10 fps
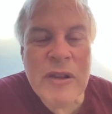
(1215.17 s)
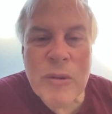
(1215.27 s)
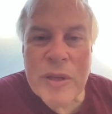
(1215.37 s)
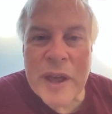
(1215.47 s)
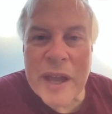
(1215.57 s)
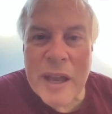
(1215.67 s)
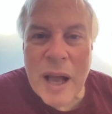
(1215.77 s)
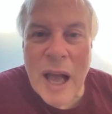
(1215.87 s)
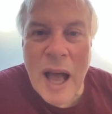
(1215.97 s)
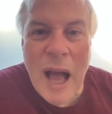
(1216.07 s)
You think,
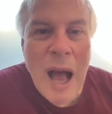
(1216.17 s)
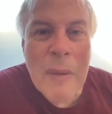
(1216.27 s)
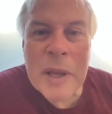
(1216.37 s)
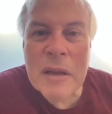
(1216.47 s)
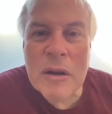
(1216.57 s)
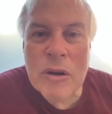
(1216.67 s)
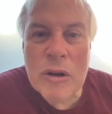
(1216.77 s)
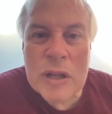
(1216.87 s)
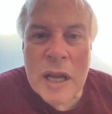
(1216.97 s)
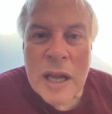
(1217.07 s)
I mean,
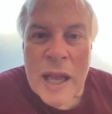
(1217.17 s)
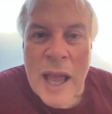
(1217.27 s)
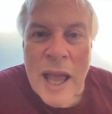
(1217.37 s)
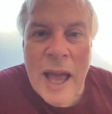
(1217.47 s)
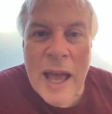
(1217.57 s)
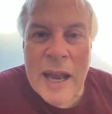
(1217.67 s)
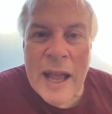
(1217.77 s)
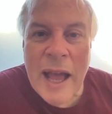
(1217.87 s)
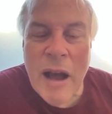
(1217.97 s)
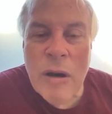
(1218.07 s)
look at
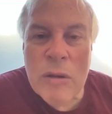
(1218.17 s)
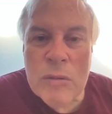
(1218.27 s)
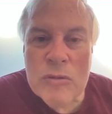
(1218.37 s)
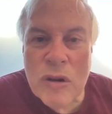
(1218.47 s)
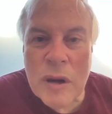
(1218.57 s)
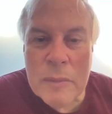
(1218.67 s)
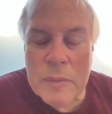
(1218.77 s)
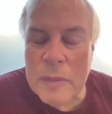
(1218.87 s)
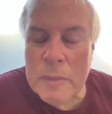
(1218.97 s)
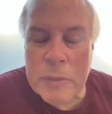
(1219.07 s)
how
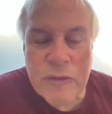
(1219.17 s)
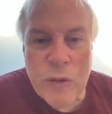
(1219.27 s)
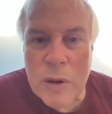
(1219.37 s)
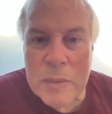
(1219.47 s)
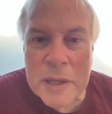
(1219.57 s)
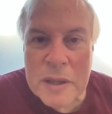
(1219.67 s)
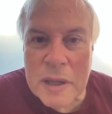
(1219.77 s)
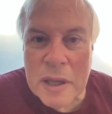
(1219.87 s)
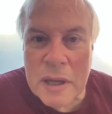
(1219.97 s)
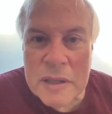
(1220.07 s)
Trump performed at
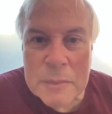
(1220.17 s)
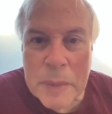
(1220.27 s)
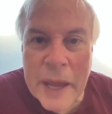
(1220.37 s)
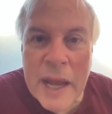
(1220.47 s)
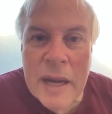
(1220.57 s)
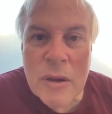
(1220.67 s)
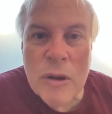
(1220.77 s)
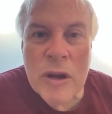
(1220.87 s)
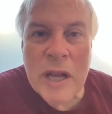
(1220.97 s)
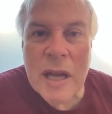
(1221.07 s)
the debate,
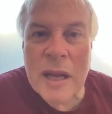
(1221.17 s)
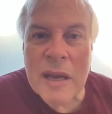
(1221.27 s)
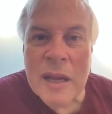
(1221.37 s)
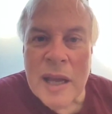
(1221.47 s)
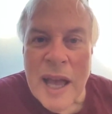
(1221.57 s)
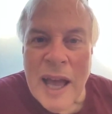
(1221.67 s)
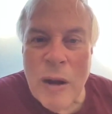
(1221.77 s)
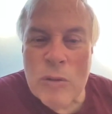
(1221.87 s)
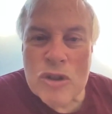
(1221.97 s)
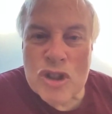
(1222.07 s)
look at
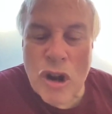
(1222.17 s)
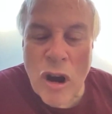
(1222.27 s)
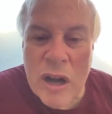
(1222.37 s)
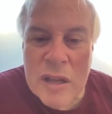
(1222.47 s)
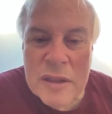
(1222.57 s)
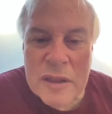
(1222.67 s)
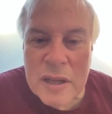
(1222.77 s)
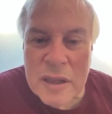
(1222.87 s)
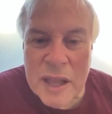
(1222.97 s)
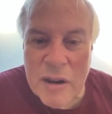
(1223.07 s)
how dark
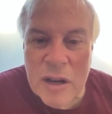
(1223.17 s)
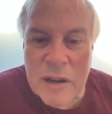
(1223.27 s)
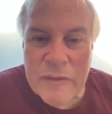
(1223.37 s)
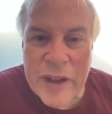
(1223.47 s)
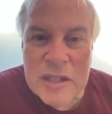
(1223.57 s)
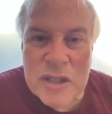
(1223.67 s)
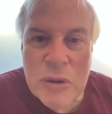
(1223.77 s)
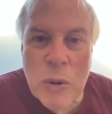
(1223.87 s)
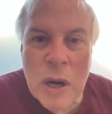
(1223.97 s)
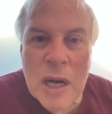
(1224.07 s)
their
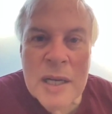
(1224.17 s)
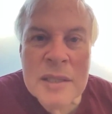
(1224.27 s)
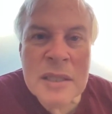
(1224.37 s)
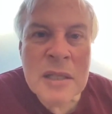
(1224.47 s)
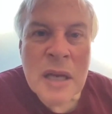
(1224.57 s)
convention was.